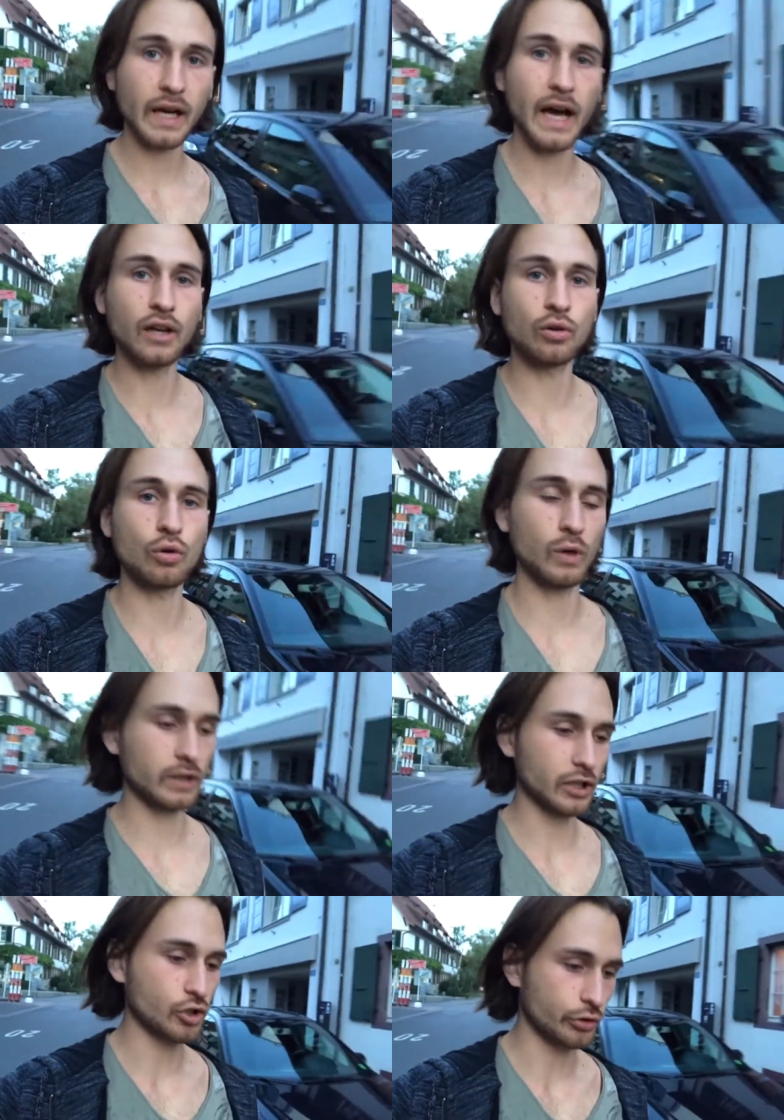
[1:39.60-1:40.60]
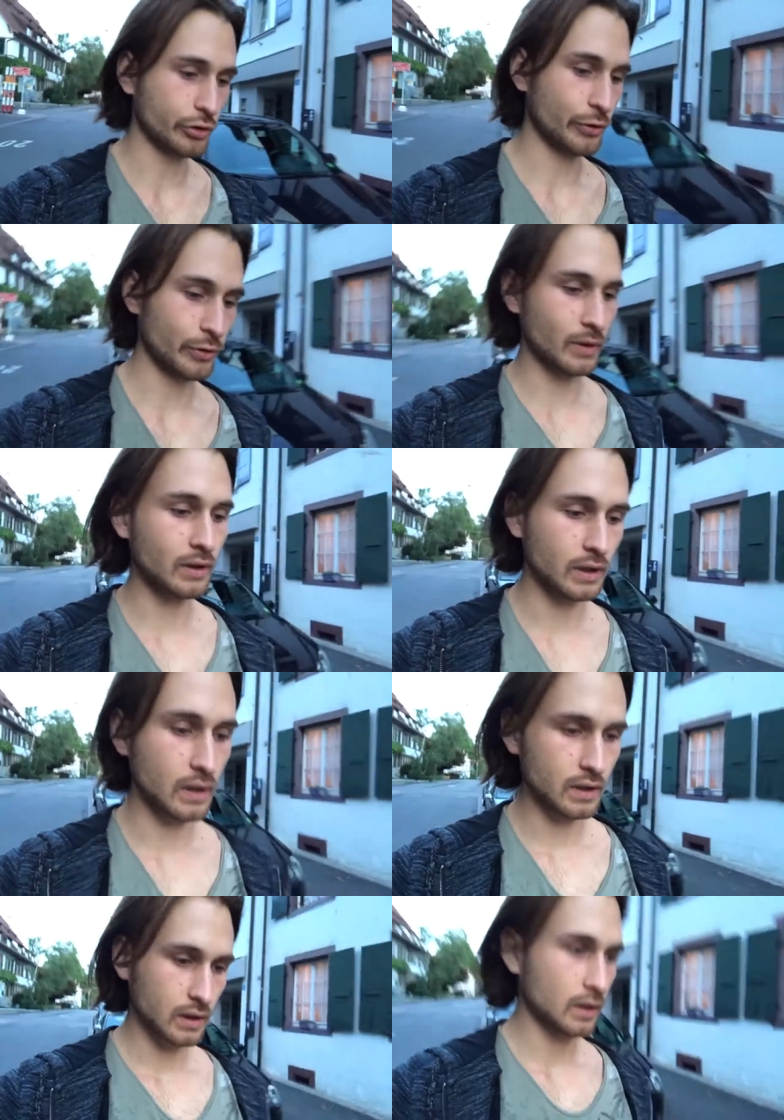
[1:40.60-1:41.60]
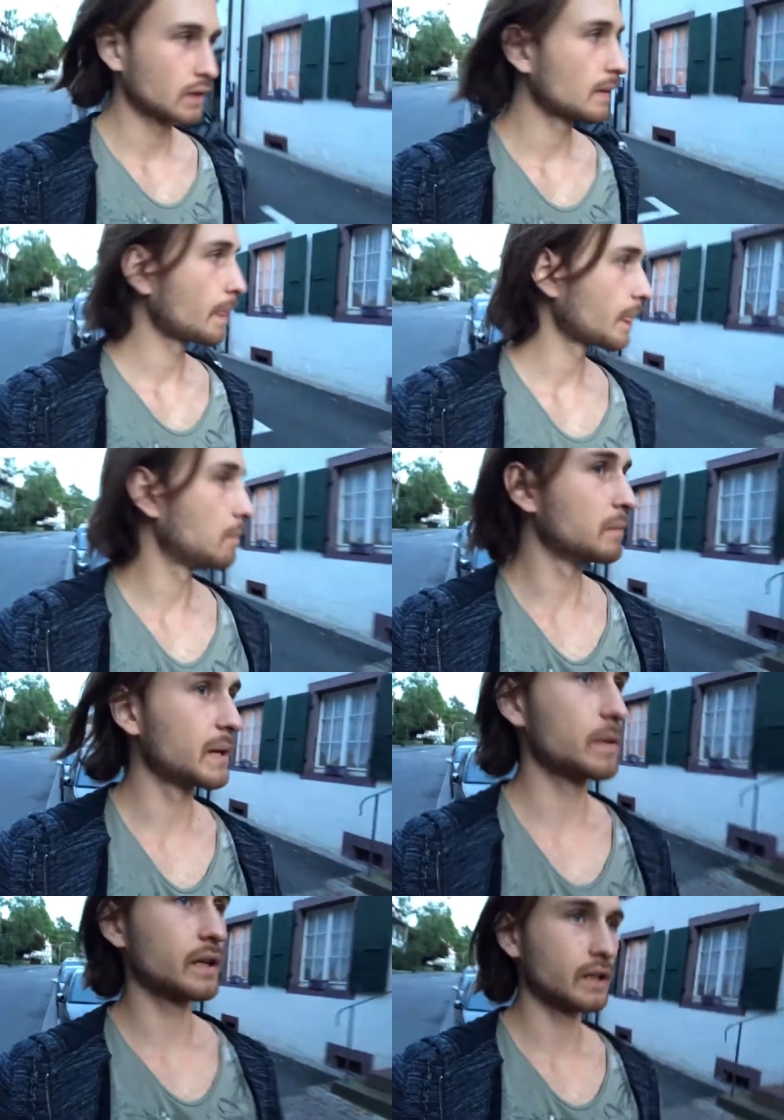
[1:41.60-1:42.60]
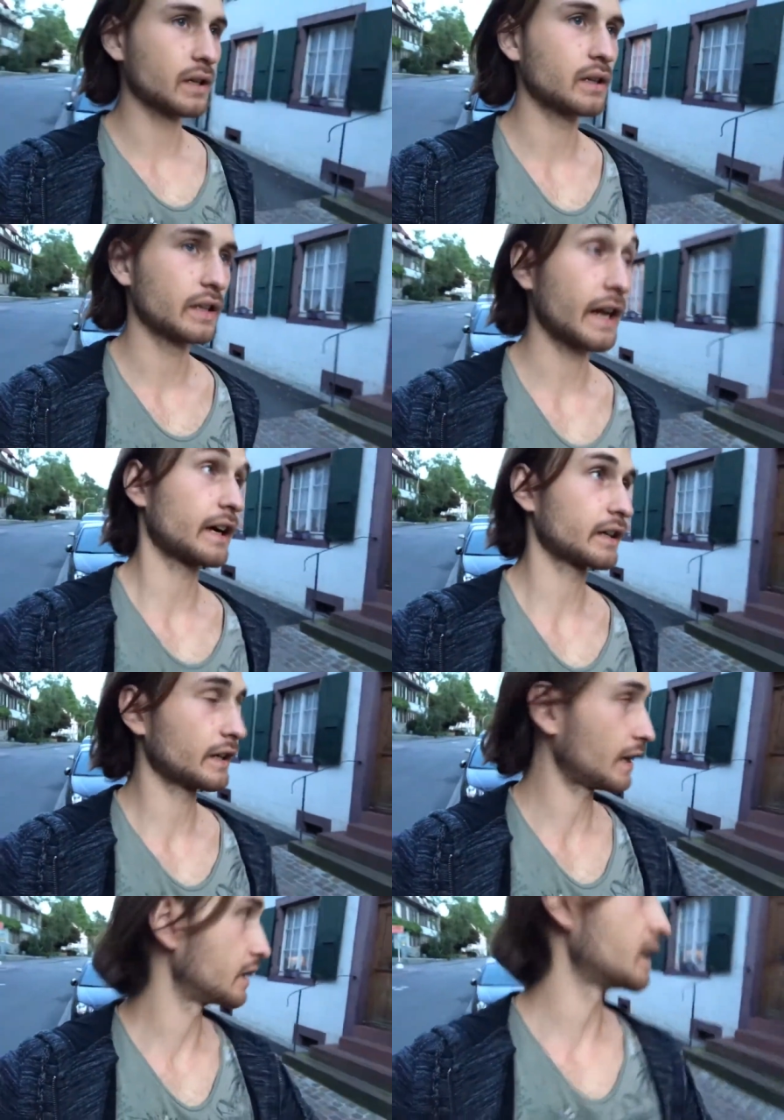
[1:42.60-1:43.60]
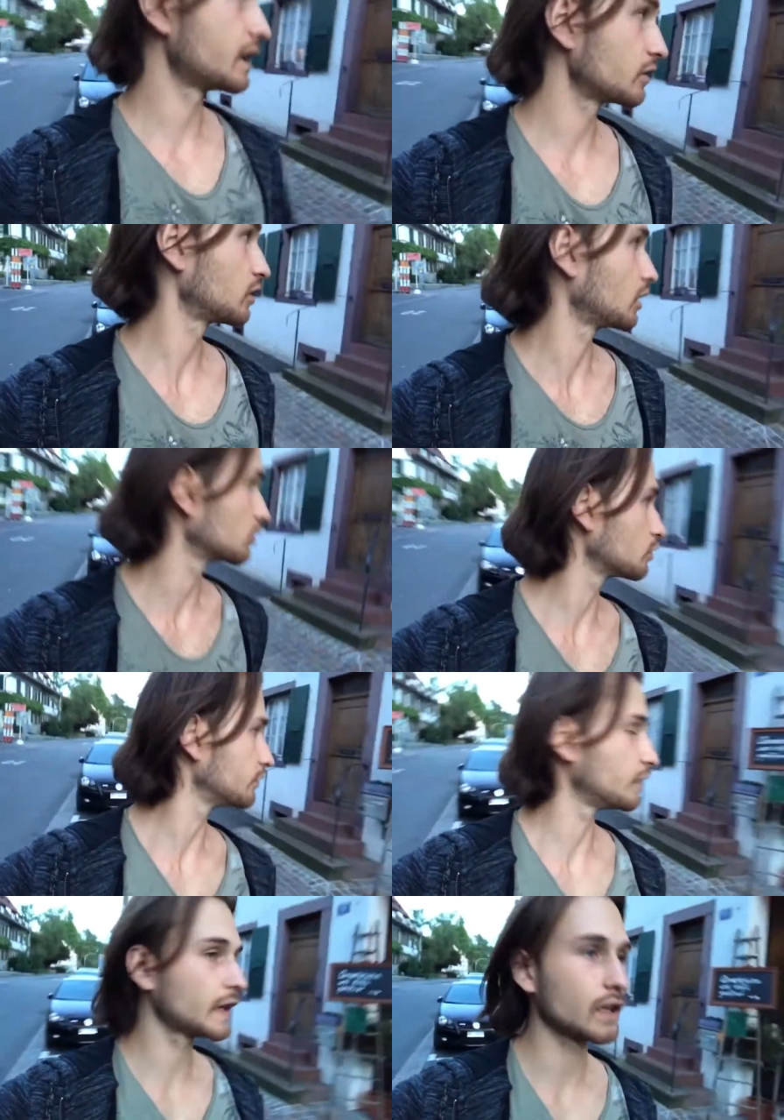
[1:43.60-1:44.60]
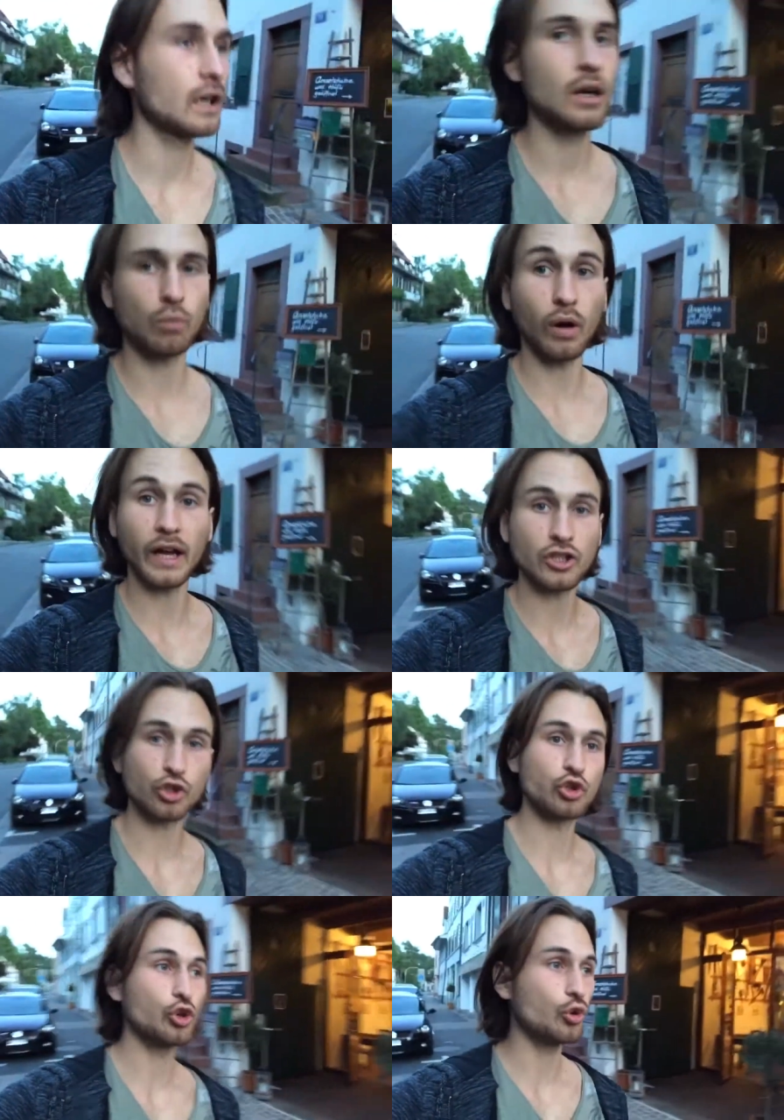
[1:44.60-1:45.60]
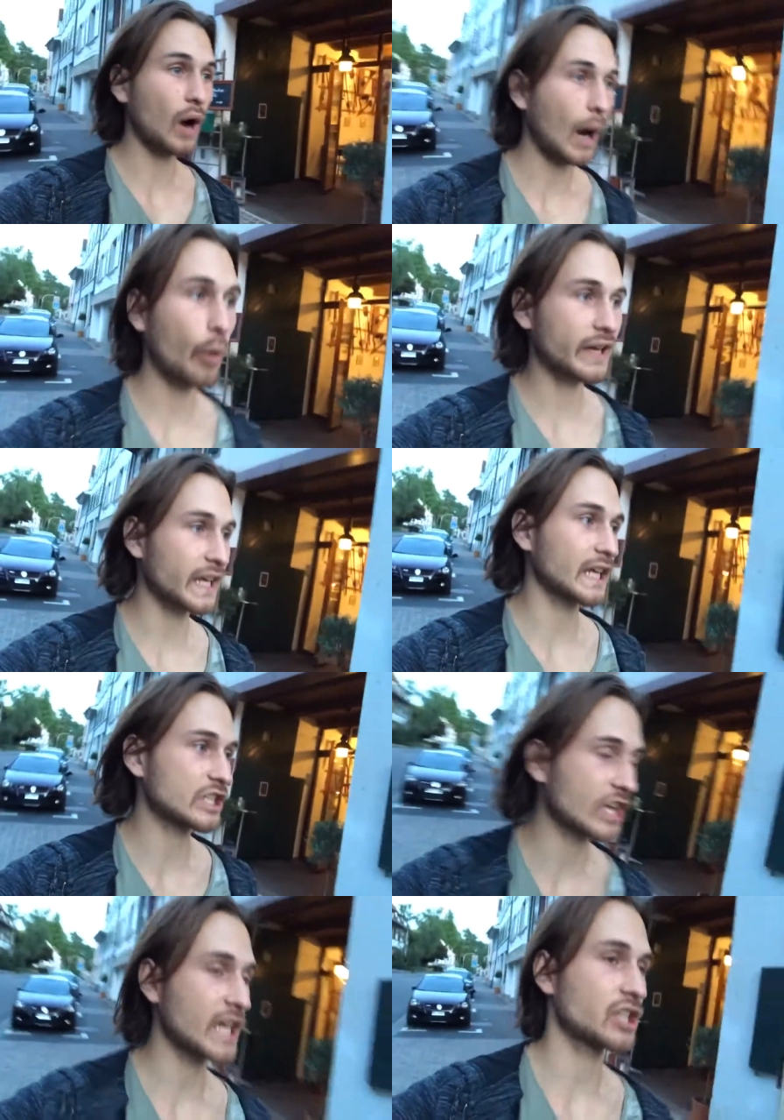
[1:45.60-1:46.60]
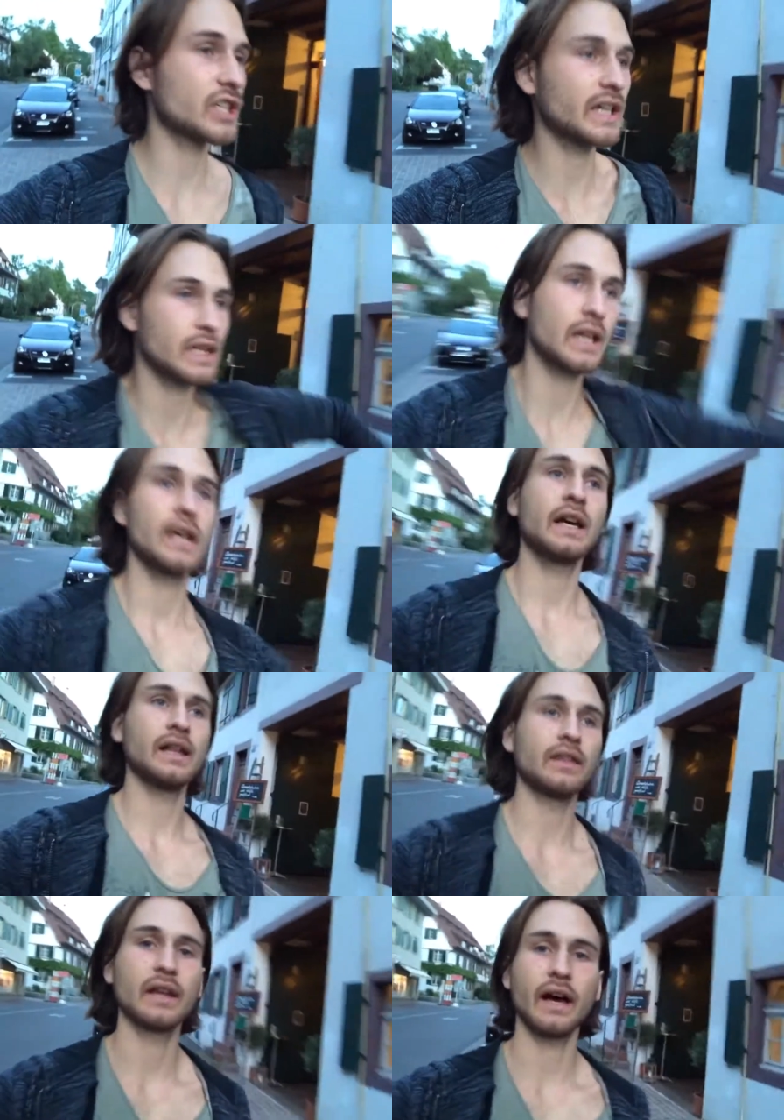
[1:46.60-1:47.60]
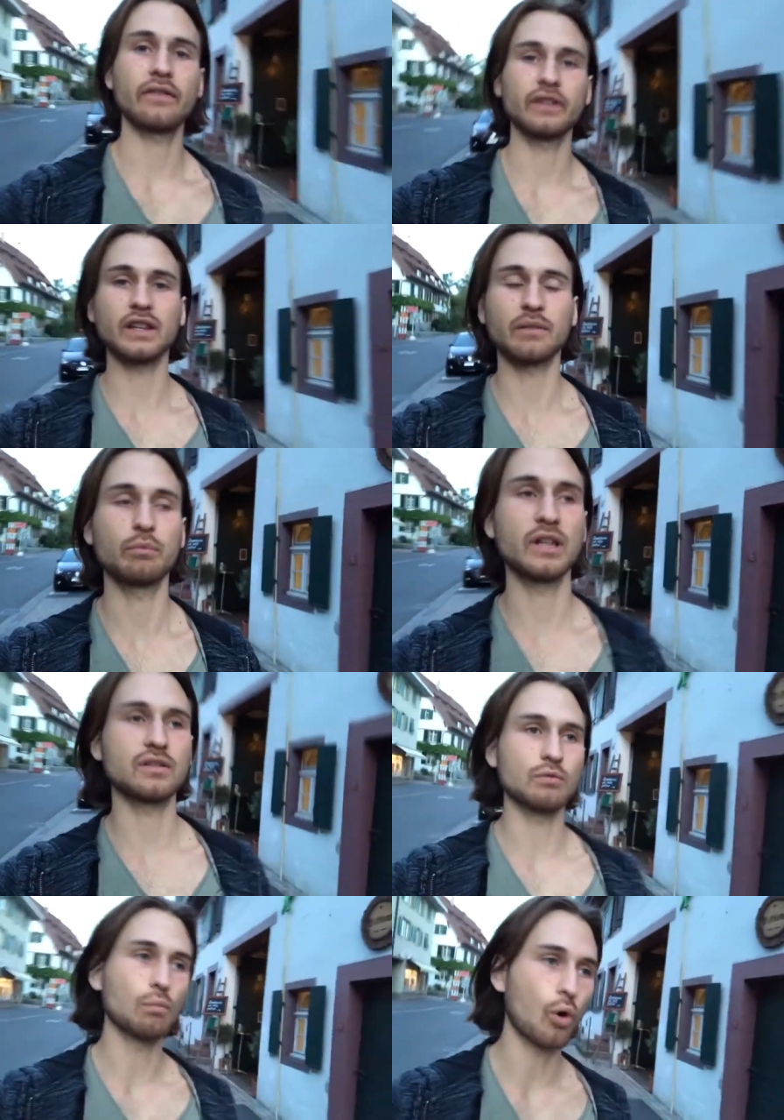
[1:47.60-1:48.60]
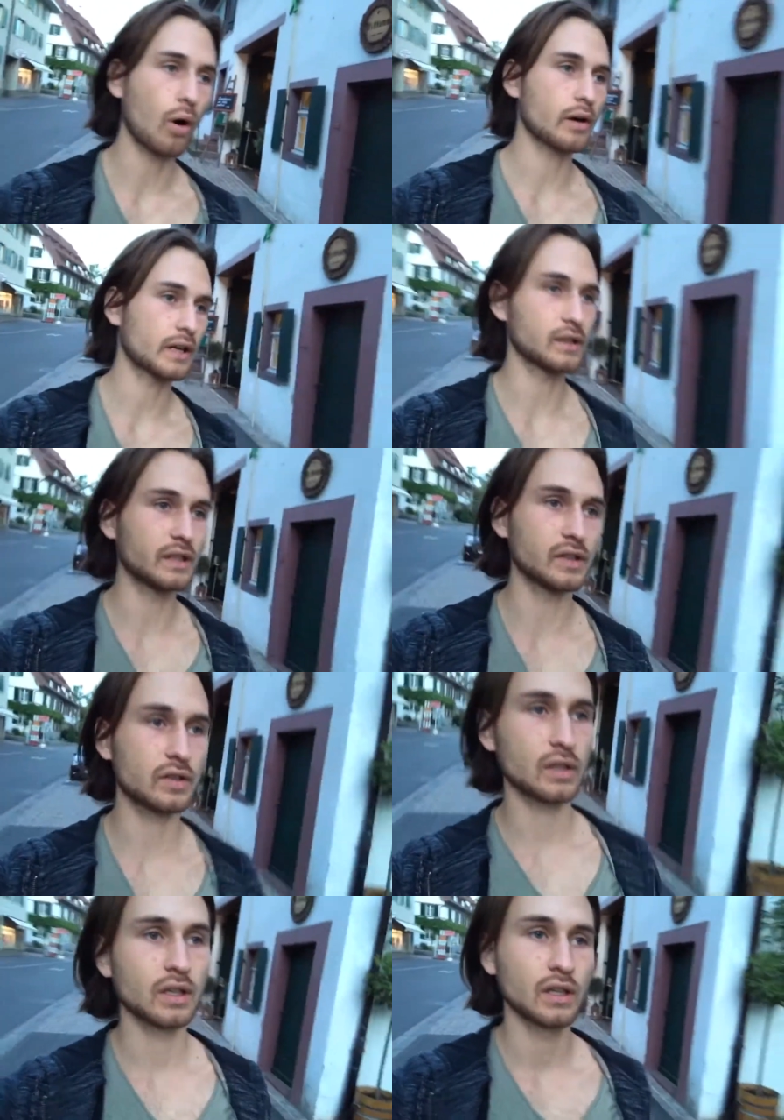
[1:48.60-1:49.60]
I don't know what I should do maybe then I yeah then I start to think what I should do how can I change that and I think that brings me more in this